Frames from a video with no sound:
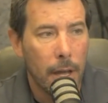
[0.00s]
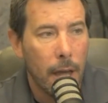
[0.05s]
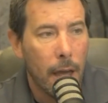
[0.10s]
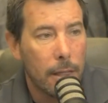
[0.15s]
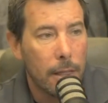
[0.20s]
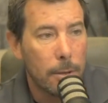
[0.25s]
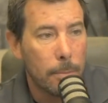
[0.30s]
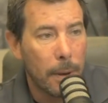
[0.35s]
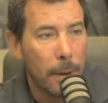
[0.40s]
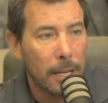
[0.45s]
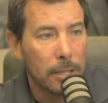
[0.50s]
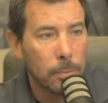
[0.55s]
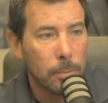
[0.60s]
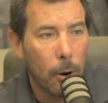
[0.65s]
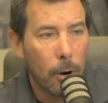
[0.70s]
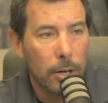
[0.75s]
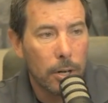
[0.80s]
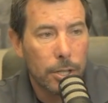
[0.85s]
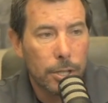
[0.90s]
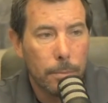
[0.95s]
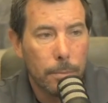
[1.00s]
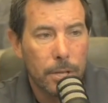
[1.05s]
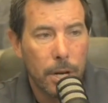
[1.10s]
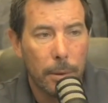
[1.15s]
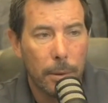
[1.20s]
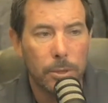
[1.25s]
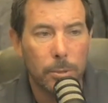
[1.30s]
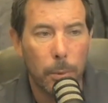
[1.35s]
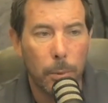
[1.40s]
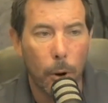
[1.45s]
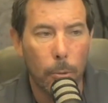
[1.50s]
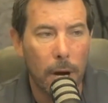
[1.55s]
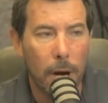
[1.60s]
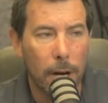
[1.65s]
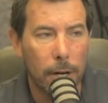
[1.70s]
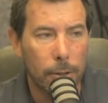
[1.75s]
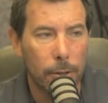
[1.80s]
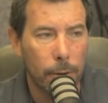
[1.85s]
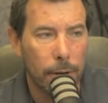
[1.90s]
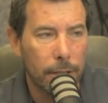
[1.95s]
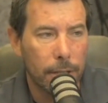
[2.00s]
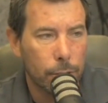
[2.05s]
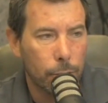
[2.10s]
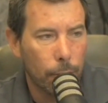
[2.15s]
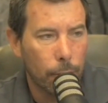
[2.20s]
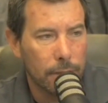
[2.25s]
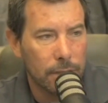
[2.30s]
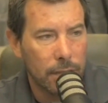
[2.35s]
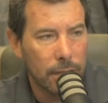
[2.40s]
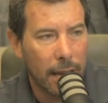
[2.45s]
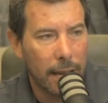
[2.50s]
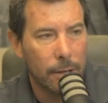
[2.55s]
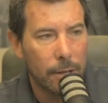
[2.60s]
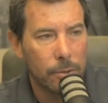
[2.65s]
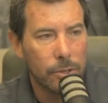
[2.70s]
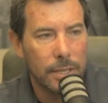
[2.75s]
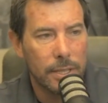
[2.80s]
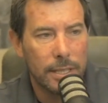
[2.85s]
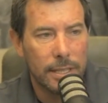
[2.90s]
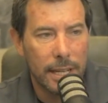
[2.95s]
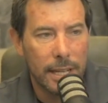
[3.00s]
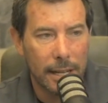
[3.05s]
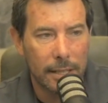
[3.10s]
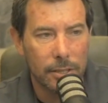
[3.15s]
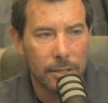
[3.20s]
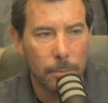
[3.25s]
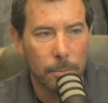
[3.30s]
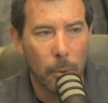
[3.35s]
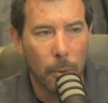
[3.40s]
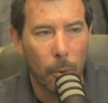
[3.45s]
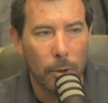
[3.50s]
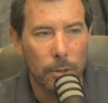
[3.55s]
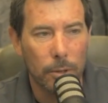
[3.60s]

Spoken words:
And the best part, ShipShape's Pro Monitoring service handles the tech support,